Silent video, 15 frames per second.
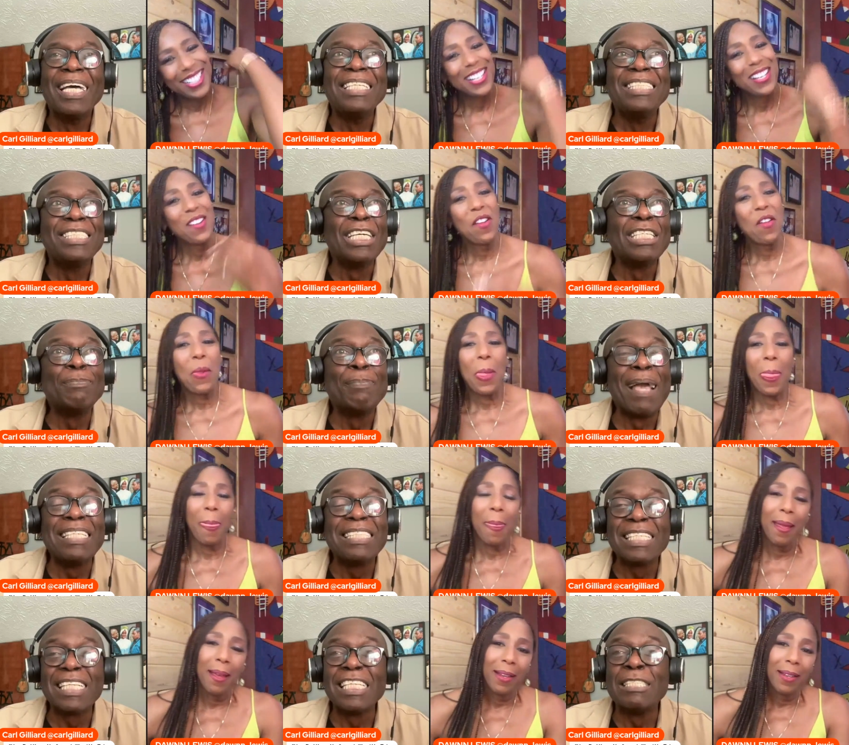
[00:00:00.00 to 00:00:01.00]
Speaker 1: just
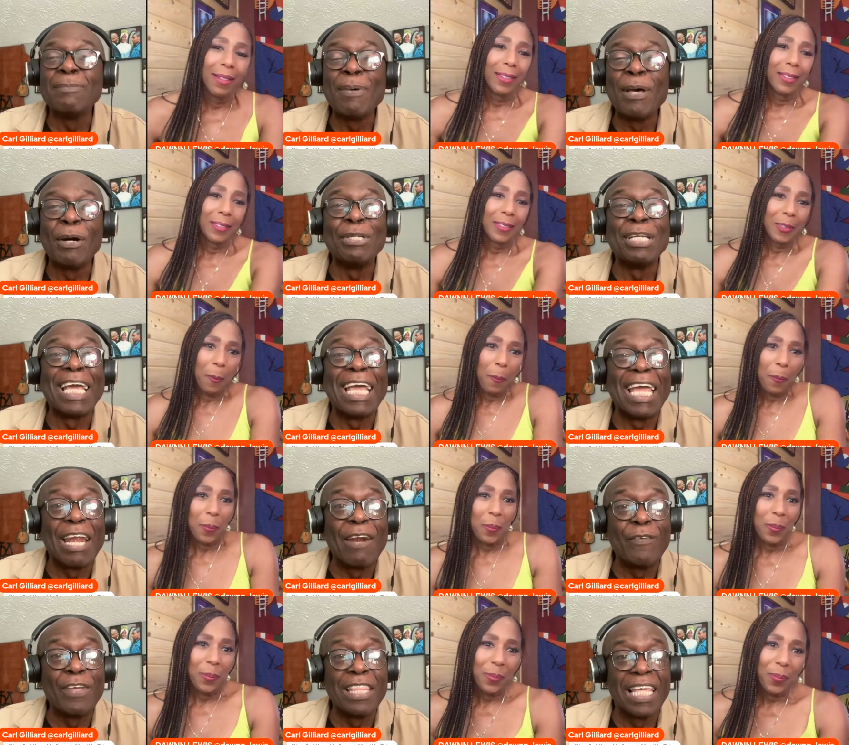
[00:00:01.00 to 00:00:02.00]
basically spelled
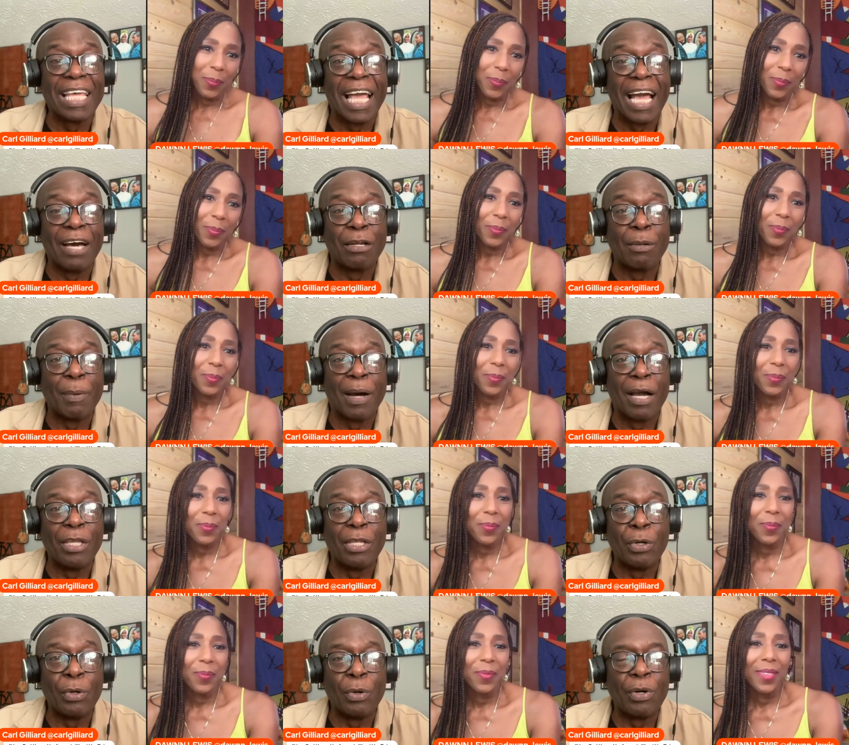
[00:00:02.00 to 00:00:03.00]
everything out
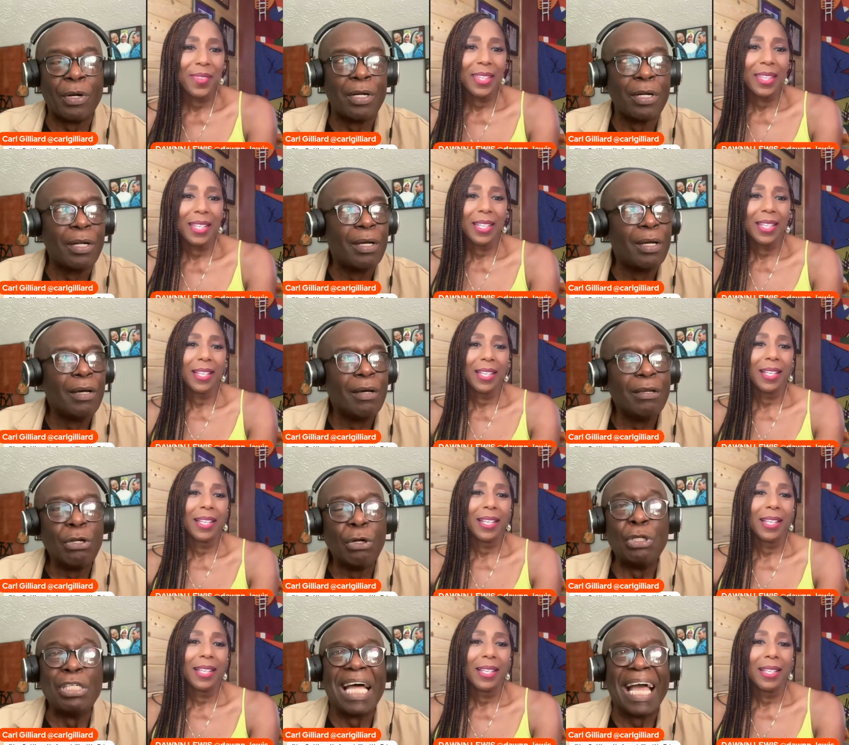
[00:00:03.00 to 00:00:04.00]
about your
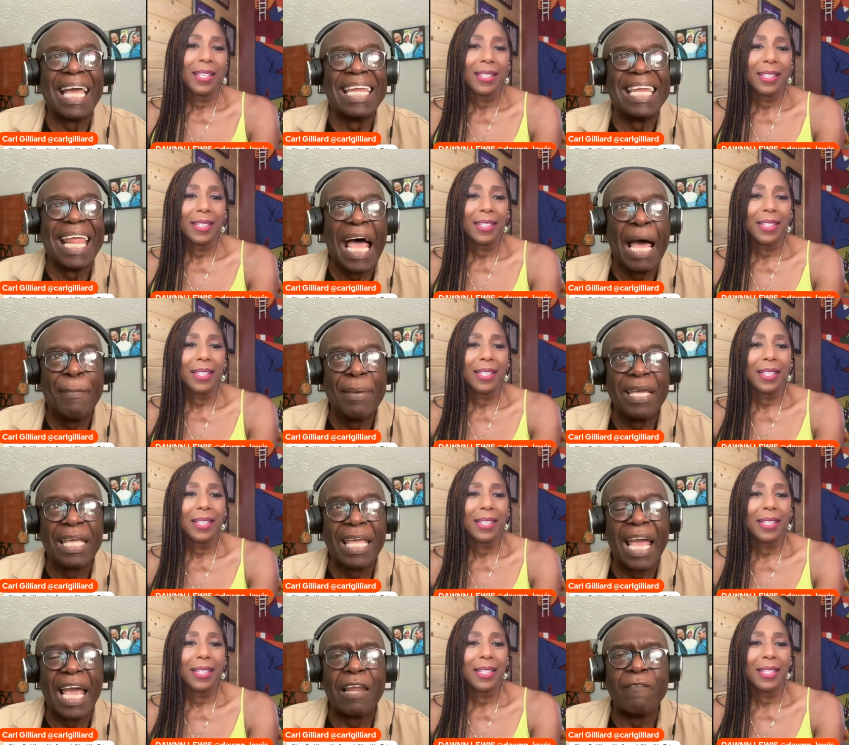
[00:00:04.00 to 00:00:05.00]
your
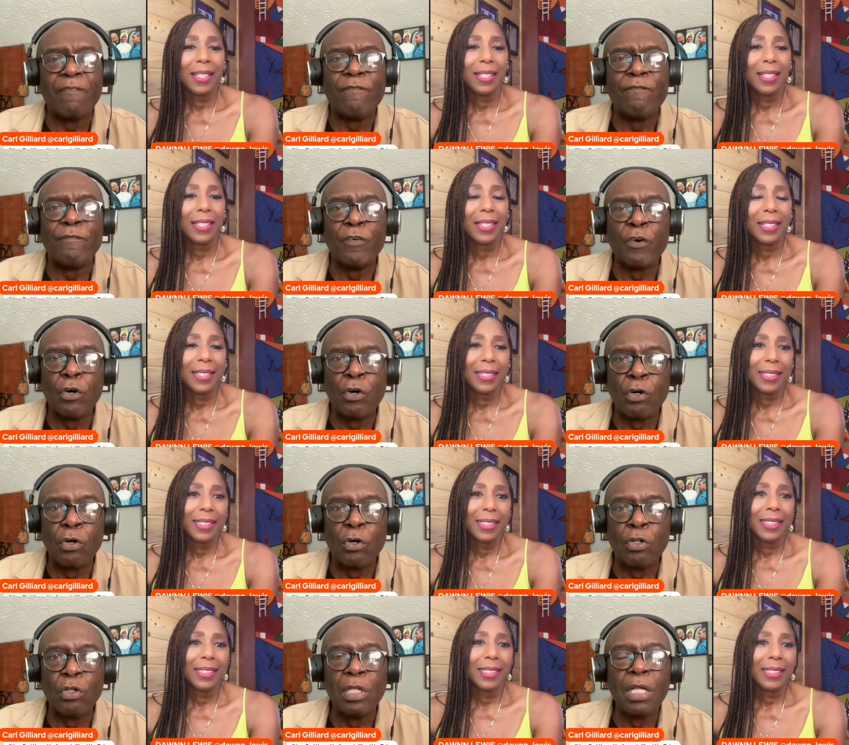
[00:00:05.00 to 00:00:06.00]
dynamic and
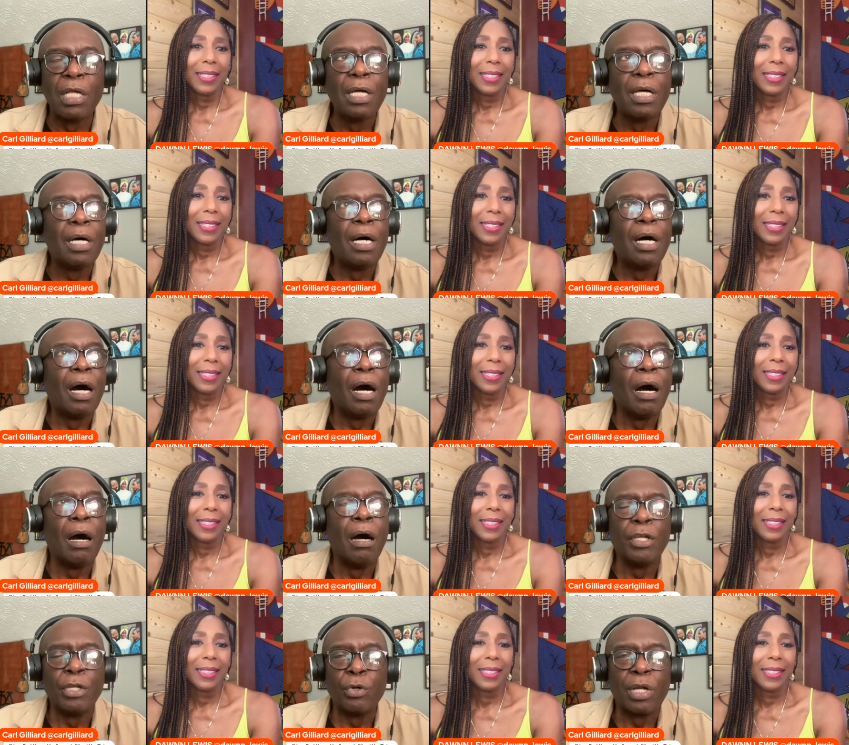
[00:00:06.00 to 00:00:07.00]
full
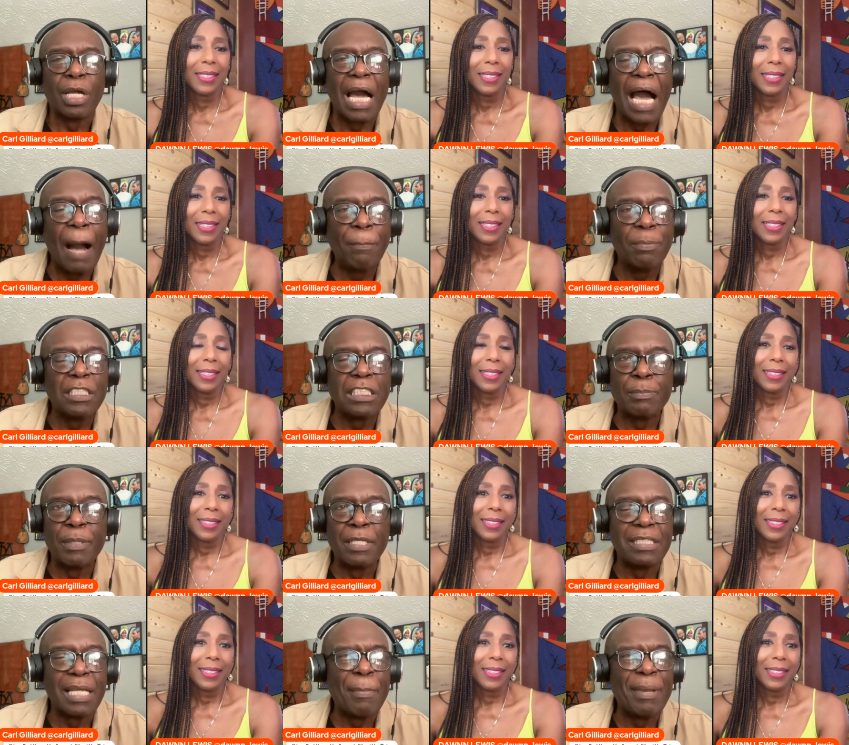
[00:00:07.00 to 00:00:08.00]
uh, your
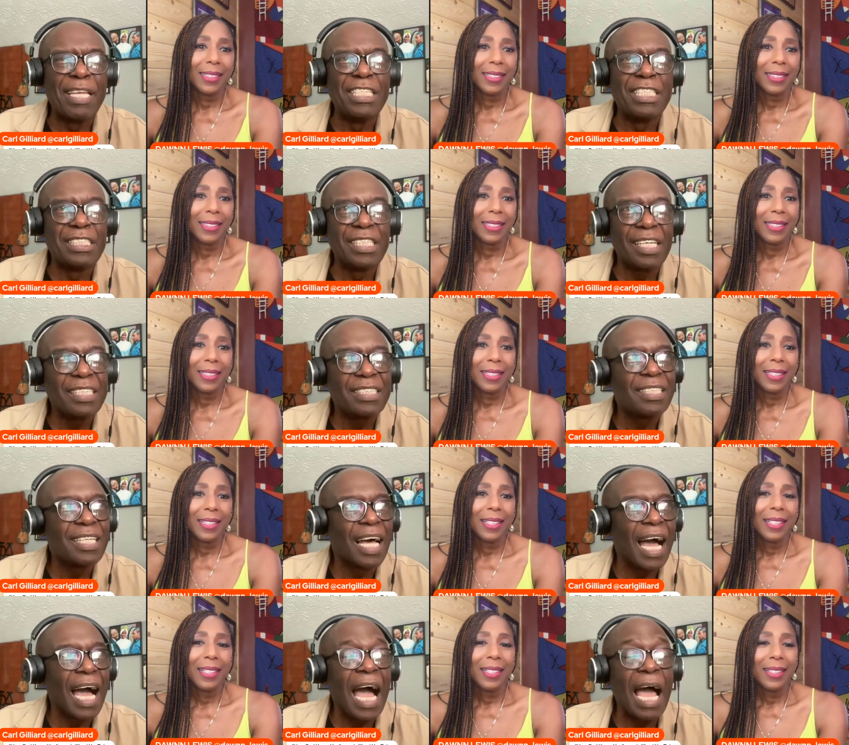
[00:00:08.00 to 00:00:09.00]
accomplishments. I mean,
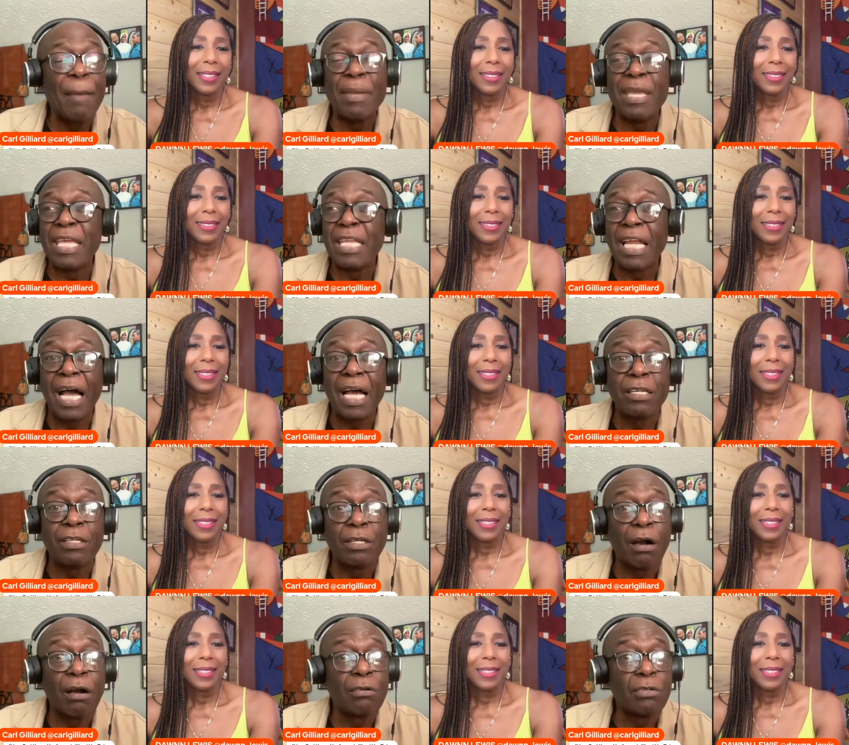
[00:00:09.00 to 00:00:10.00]
just I mean, I
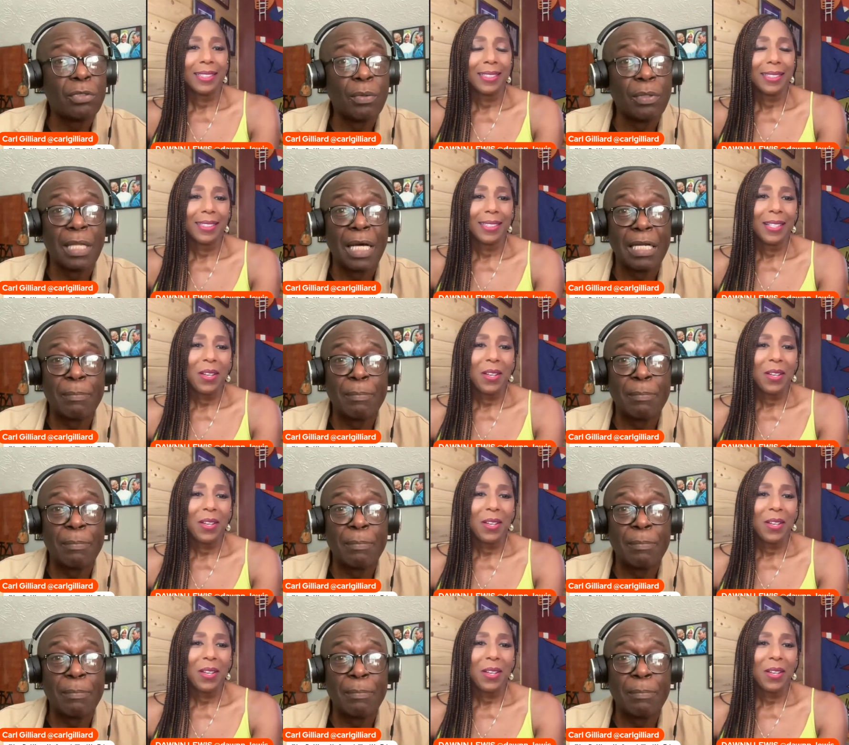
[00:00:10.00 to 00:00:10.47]
talked to a lot